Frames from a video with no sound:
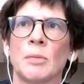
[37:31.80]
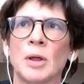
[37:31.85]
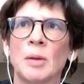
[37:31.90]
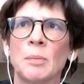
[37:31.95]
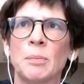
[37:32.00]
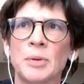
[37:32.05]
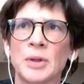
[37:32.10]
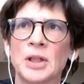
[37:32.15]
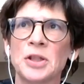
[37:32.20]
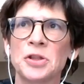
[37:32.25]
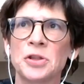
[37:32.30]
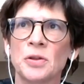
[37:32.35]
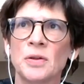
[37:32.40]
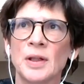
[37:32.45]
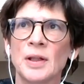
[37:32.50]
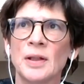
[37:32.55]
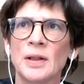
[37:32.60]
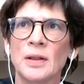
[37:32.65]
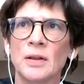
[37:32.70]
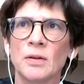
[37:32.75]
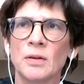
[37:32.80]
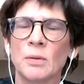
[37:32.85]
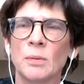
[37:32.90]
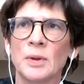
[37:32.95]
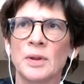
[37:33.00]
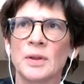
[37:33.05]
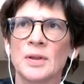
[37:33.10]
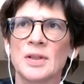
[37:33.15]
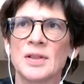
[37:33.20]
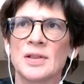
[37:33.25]
May I press you there? I don't know
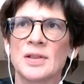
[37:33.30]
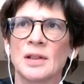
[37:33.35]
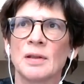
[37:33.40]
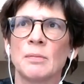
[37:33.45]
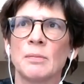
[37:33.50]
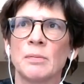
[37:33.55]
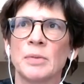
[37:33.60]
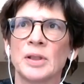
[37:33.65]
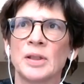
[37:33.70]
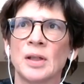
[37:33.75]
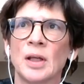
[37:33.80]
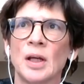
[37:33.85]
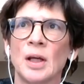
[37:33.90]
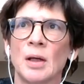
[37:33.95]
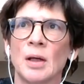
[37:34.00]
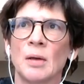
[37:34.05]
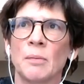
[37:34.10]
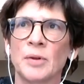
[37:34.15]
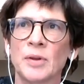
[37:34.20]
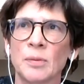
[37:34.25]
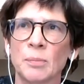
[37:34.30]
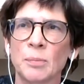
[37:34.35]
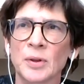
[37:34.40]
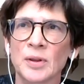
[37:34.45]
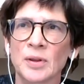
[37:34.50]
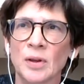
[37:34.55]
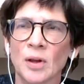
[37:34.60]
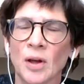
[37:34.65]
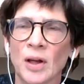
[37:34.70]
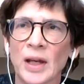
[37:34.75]
whether it's time, but
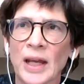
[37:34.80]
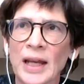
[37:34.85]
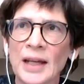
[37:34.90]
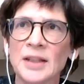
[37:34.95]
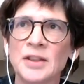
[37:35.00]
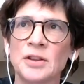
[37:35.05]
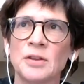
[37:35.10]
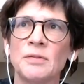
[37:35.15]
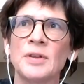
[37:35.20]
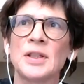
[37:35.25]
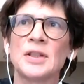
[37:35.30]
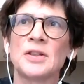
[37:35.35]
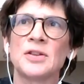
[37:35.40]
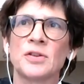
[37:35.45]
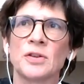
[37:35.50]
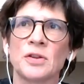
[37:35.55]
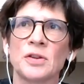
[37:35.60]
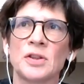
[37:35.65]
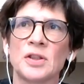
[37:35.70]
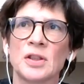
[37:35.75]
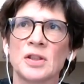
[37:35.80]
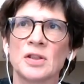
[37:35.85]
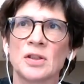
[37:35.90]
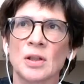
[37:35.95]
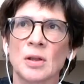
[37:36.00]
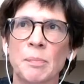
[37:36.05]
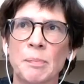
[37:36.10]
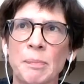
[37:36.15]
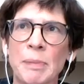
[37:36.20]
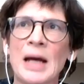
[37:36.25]
action research
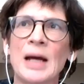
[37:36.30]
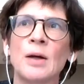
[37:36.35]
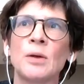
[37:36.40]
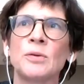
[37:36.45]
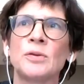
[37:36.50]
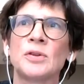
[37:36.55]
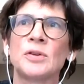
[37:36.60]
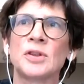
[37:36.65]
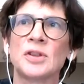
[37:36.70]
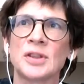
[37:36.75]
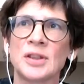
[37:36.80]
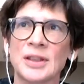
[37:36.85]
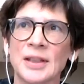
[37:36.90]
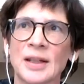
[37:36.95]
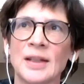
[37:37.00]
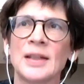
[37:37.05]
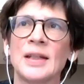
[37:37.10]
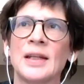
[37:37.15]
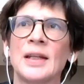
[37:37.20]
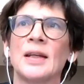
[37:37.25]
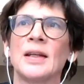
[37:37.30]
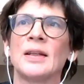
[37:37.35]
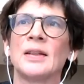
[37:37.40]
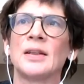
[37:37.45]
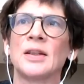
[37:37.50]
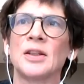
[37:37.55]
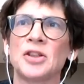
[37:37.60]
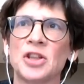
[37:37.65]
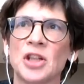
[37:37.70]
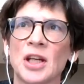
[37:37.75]
is about studying
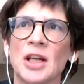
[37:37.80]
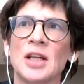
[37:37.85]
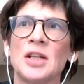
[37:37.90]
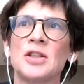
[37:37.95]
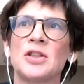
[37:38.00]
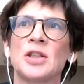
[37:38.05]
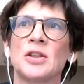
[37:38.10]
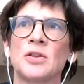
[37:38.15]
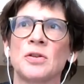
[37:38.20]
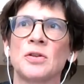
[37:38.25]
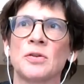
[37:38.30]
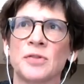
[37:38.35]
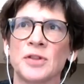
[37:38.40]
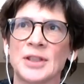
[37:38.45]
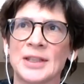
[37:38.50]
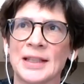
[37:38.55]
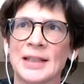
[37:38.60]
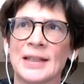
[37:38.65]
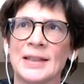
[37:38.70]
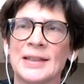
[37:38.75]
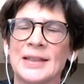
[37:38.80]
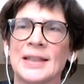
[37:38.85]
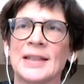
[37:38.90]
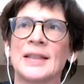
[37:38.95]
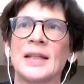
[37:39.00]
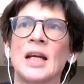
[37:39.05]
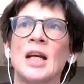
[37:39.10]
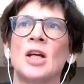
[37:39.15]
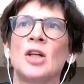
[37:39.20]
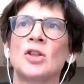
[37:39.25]
the change that you
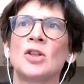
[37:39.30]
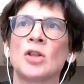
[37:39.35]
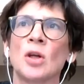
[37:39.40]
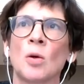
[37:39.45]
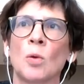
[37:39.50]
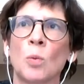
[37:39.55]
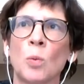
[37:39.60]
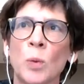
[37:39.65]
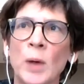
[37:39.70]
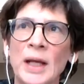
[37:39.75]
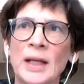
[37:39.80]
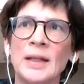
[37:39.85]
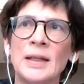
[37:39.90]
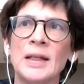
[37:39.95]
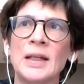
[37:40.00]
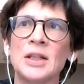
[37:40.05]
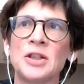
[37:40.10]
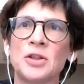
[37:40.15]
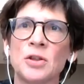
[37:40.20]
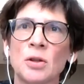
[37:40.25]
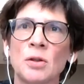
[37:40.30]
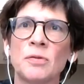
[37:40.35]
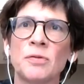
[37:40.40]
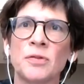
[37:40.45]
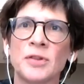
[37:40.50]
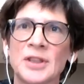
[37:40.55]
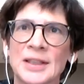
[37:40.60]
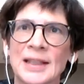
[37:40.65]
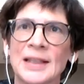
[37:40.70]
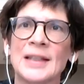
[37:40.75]
facilitate. So when did you
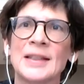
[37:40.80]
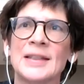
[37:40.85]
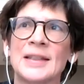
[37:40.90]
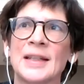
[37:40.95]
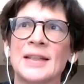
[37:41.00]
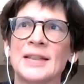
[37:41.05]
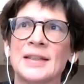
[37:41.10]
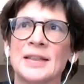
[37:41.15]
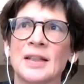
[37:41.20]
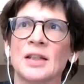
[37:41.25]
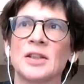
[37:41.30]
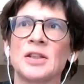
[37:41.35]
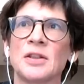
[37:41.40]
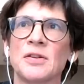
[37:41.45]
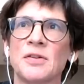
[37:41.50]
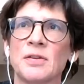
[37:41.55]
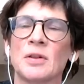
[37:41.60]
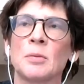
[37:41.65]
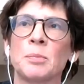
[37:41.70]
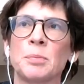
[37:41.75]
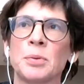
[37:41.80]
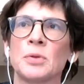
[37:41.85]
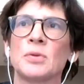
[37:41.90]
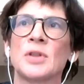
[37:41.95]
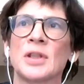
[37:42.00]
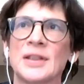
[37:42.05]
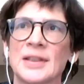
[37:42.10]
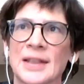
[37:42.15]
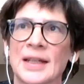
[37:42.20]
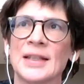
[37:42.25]
facilitate such a
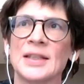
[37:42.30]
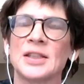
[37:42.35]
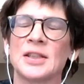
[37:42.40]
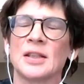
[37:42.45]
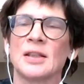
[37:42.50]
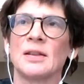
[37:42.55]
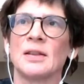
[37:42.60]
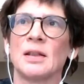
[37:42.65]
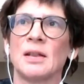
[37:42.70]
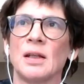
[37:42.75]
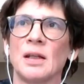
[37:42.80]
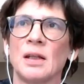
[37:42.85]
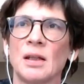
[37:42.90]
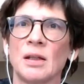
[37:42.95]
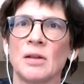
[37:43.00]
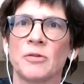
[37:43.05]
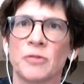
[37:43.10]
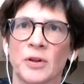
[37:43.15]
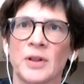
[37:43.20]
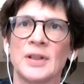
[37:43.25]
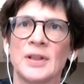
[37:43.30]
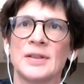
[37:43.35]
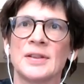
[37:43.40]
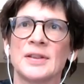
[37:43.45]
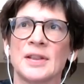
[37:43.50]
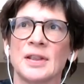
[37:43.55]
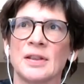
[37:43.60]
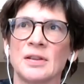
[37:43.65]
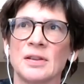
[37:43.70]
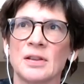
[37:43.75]
therapeutic session, for
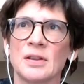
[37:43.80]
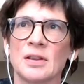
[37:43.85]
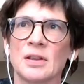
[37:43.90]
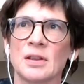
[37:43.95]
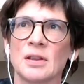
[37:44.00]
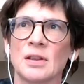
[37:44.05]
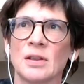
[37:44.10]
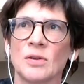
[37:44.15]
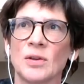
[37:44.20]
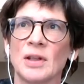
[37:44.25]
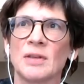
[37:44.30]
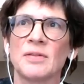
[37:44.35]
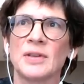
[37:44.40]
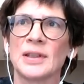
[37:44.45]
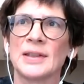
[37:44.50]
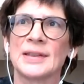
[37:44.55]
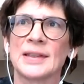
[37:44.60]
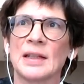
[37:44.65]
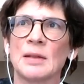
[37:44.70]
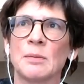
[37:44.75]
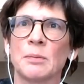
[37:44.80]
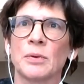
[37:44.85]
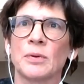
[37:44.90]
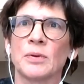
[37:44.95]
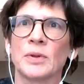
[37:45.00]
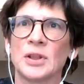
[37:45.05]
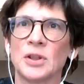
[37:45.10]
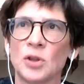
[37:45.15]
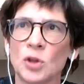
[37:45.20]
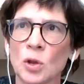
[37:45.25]
instance? You have an
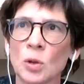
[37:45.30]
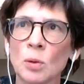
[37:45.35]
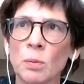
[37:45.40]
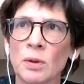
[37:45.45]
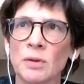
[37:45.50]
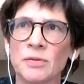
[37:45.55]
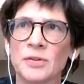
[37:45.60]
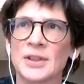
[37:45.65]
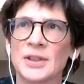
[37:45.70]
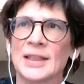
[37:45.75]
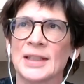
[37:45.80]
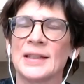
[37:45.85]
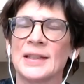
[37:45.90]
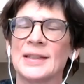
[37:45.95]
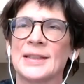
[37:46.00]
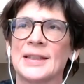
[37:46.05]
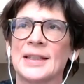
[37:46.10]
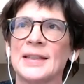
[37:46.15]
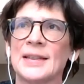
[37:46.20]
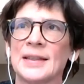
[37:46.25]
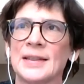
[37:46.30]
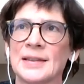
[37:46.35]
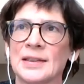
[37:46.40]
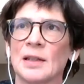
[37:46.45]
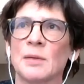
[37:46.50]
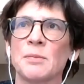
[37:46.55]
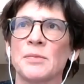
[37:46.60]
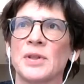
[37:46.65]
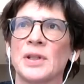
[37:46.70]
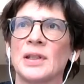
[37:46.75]
example. You were facilitating
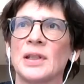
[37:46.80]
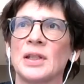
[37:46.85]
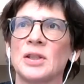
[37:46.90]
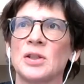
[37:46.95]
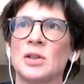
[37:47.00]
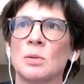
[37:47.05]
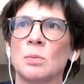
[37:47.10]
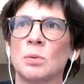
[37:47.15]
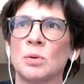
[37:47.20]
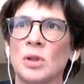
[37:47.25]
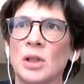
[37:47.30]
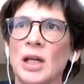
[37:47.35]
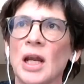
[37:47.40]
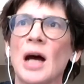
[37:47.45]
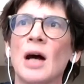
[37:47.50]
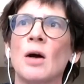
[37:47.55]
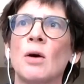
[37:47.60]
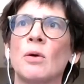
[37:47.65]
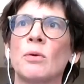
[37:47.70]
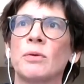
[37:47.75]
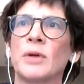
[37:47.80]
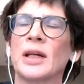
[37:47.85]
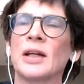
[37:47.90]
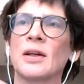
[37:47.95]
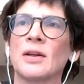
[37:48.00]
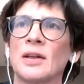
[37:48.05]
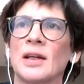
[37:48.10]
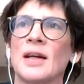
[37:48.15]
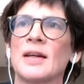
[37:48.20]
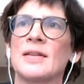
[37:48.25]
something that you would now
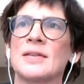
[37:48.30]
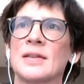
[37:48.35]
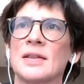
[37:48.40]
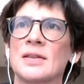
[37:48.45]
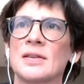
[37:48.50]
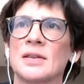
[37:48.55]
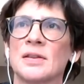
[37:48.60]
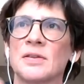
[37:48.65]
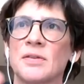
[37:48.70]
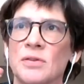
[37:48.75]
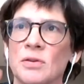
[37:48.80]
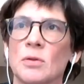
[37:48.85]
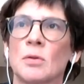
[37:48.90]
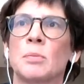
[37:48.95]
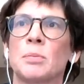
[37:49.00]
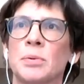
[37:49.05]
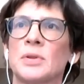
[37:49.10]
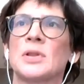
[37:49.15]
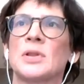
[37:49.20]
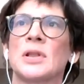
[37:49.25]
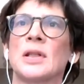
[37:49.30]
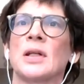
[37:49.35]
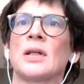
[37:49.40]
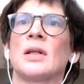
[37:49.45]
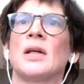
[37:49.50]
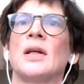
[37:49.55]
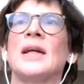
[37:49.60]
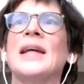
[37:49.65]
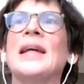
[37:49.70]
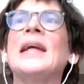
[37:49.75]
recognize as a therapeutic
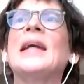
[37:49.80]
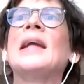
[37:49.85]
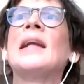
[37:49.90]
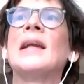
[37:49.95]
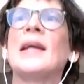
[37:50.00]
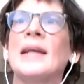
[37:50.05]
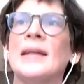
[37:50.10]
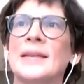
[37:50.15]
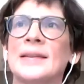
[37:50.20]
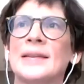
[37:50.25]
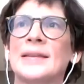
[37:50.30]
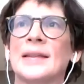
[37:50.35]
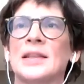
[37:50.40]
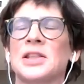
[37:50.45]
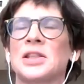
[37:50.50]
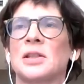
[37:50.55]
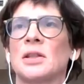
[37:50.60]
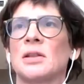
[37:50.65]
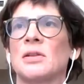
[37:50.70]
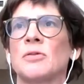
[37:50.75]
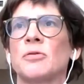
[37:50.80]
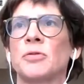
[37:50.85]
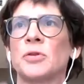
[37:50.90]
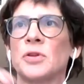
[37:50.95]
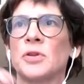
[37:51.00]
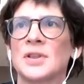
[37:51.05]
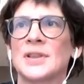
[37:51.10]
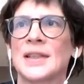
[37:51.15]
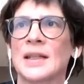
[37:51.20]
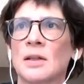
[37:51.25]
healing session for
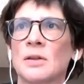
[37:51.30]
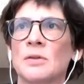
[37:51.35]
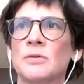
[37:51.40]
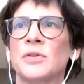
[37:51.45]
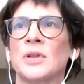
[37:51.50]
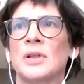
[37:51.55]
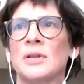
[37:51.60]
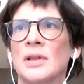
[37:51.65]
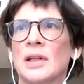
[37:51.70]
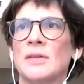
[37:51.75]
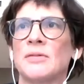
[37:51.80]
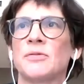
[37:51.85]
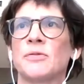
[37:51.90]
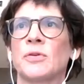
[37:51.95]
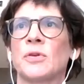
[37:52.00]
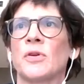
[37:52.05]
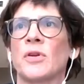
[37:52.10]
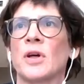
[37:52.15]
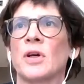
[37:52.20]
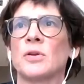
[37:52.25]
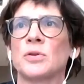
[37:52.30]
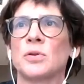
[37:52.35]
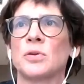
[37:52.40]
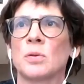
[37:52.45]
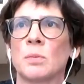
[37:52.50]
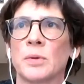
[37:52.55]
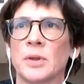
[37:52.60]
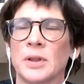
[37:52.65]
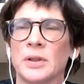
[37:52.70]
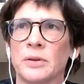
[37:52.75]
yourself and for those
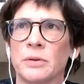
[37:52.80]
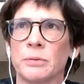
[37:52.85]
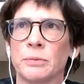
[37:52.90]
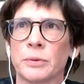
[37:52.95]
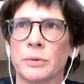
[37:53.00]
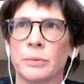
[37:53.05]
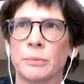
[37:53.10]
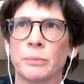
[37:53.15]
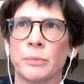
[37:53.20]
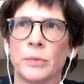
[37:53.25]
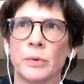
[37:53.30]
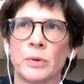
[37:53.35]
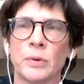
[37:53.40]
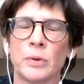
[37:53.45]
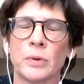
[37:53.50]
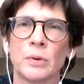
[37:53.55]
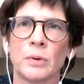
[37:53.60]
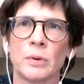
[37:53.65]
who were in the room.